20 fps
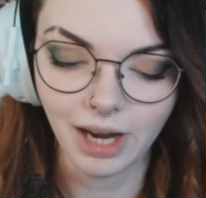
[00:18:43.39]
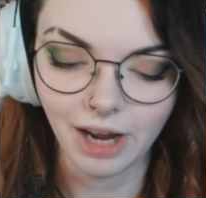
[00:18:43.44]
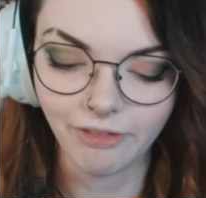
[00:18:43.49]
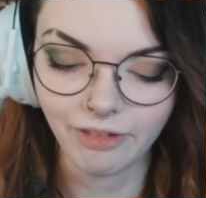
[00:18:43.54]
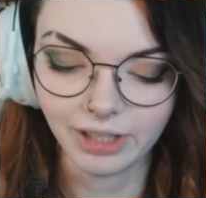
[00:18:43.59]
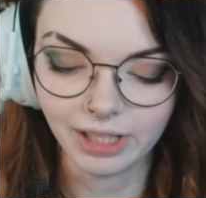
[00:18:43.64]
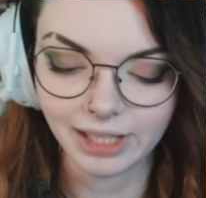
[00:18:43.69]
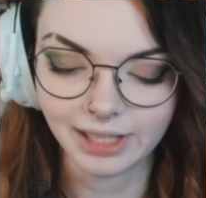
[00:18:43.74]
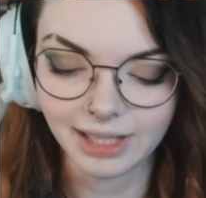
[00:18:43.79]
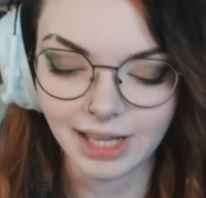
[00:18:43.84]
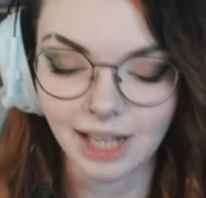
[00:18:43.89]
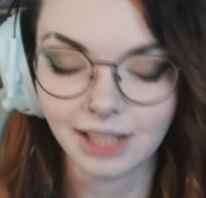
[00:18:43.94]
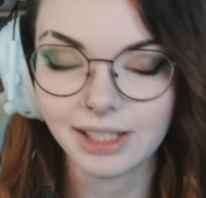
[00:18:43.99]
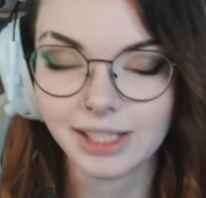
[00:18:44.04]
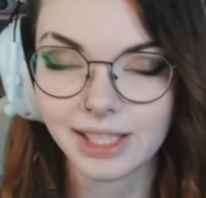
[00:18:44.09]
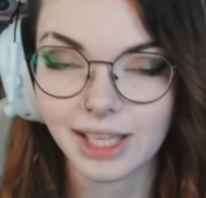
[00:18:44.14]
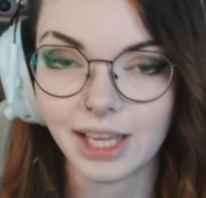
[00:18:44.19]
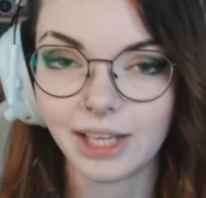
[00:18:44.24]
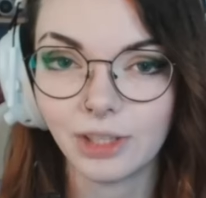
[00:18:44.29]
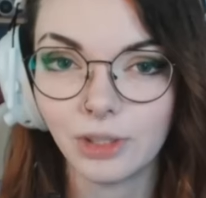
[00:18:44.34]
I feel like
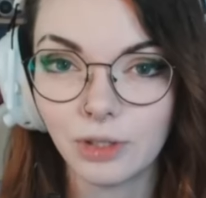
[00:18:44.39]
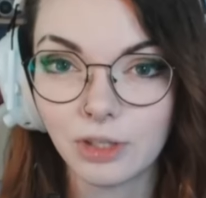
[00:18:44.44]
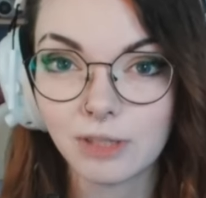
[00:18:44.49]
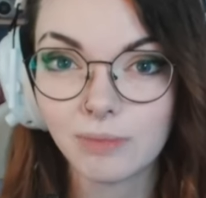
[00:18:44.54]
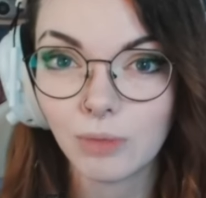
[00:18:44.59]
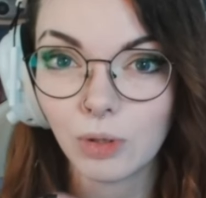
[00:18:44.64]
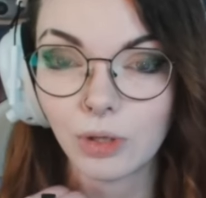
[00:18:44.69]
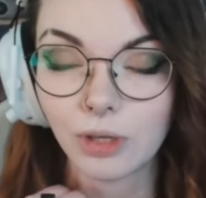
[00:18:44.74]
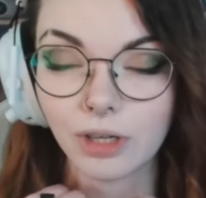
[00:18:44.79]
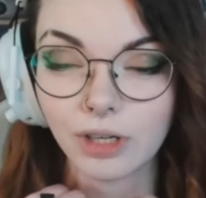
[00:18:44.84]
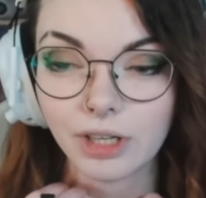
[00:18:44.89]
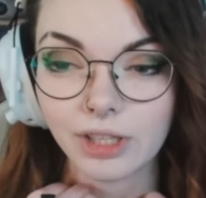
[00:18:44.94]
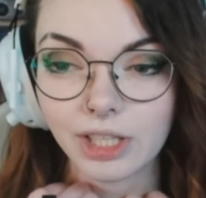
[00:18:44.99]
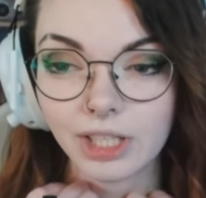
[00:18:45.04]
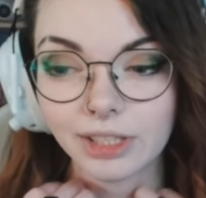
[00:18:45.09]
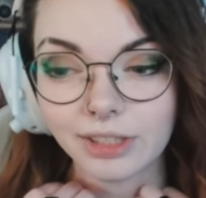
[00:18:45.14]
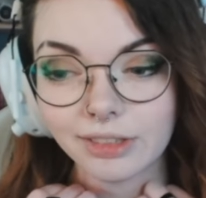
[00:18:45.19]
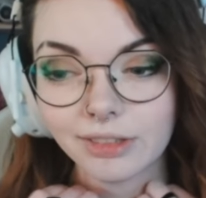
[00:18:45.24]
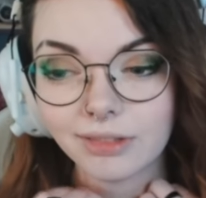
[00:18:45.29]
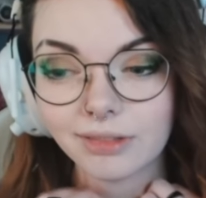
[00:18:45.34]
Nalasei knows more
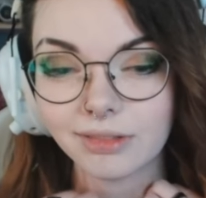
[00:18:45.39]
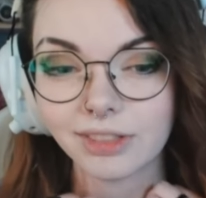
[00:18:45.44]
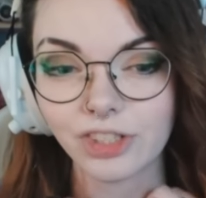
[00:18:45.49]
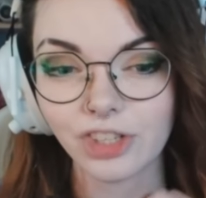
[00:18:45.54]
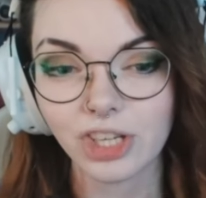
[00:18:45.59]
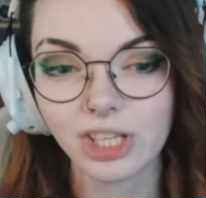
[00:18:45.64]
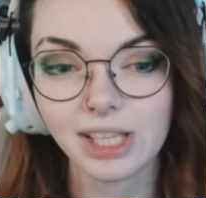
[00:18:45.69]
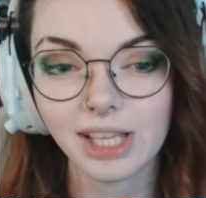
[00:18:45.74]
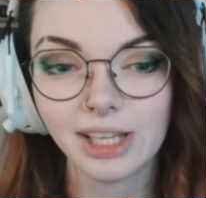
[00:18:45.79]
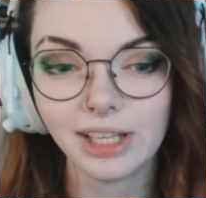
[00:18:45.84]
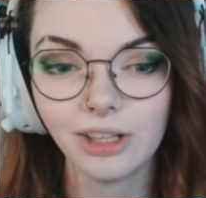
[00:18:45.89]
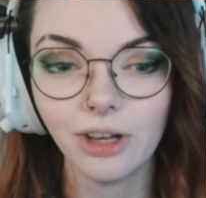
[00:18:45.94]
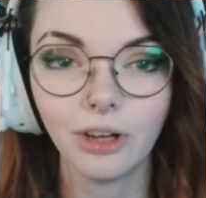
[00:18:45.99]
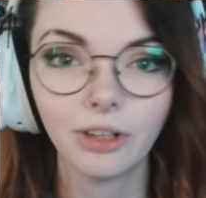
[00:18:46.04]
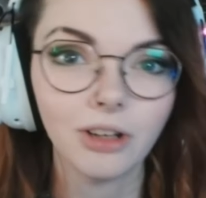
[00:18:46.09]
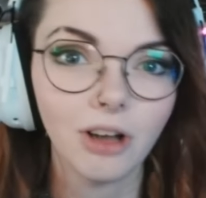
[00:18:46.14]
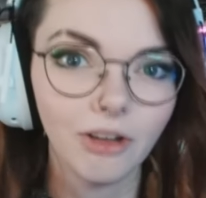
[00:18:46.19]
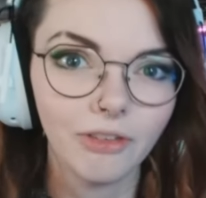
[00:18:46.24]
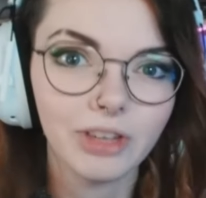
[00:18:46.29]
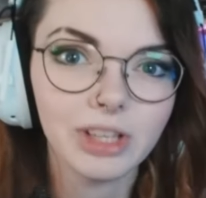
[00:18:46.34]
than she's letting on,
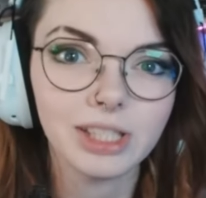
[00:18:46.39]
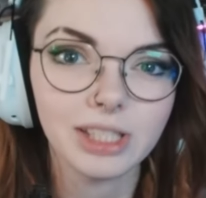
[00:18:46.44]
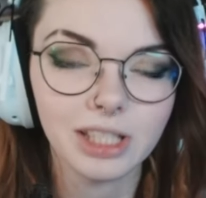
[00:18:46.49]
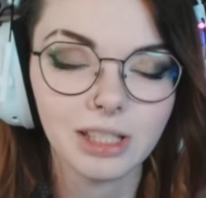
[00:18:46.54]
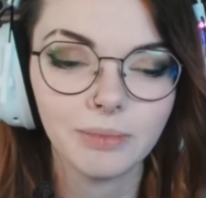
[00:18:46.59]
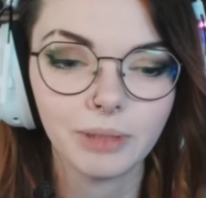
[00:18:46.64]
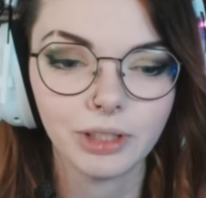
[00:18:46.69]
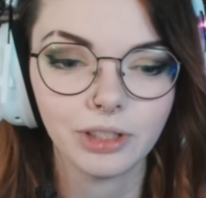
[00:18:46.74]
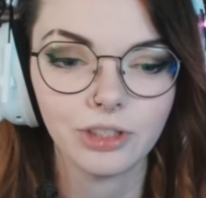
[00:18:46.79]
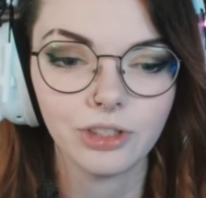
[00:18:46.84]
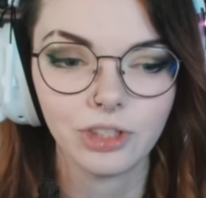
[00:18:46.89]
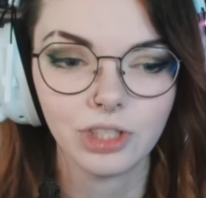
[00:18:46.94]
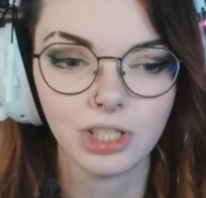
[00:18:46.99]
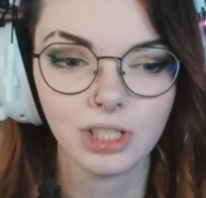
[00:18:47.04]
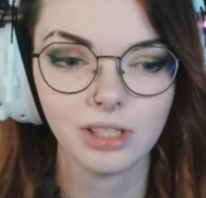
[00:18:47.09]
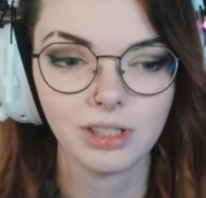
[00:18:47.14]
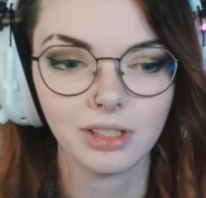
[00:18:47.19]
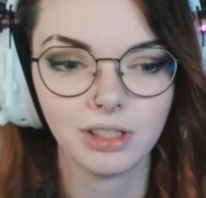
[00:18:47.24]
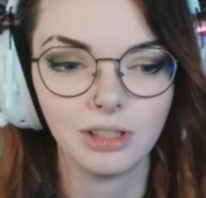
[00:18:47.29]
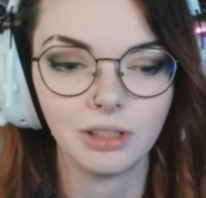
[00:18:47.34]
obviously, because
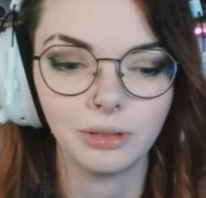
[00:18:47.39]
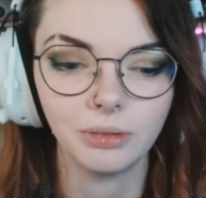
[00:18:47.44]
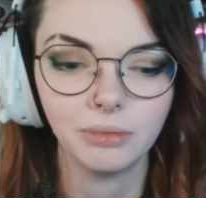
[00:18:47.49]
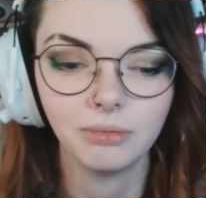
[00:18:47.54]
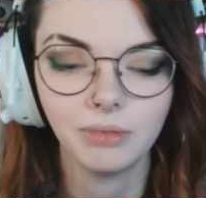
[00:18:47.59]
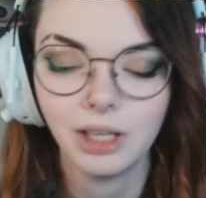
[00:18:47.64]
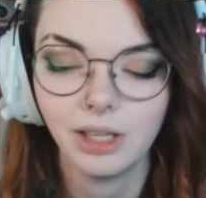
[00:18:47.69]
she's, you know,